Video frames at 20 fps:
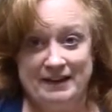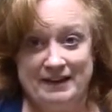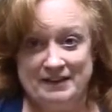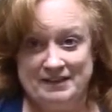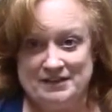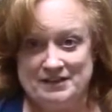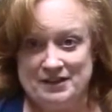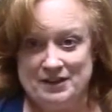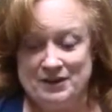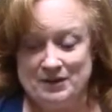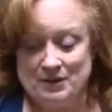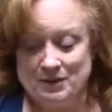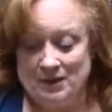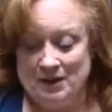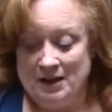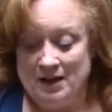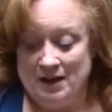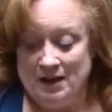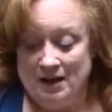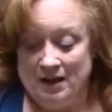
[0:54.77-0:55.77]
So
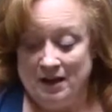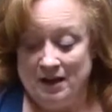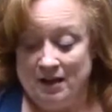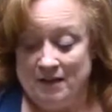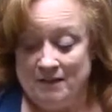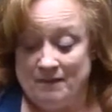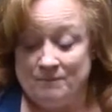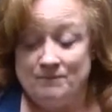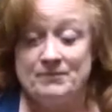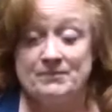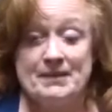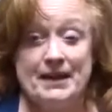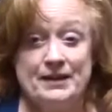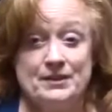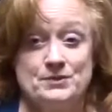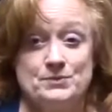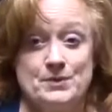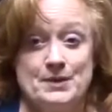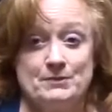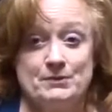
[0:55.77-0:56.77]
that
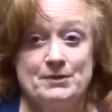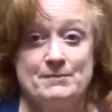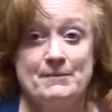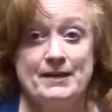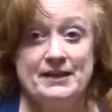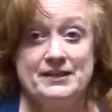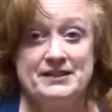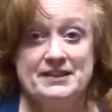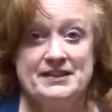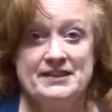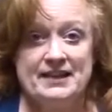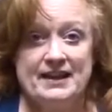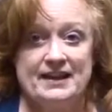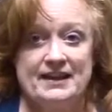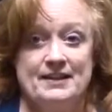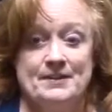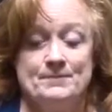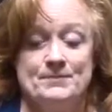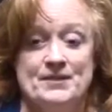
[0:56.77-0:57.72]
is what I'm going to make today.